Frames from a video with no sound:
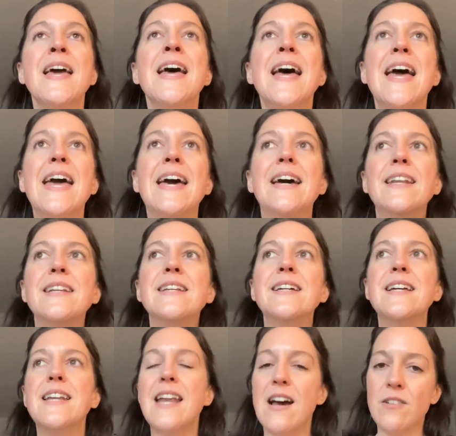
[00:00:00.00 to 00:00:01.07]
And
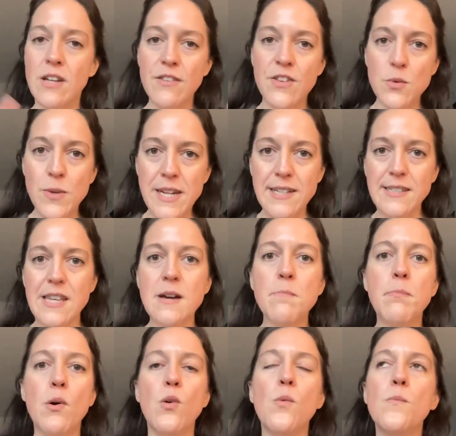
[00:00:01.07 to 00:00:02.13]
I'll give you an
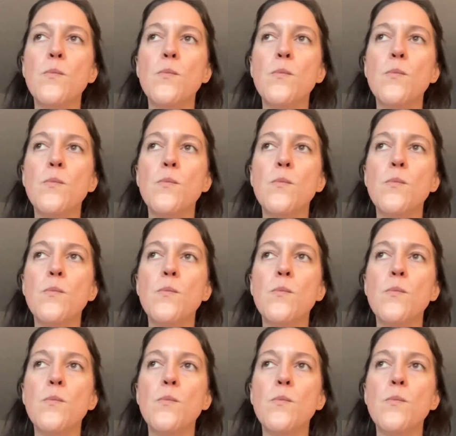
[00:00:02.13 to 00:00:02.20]
example.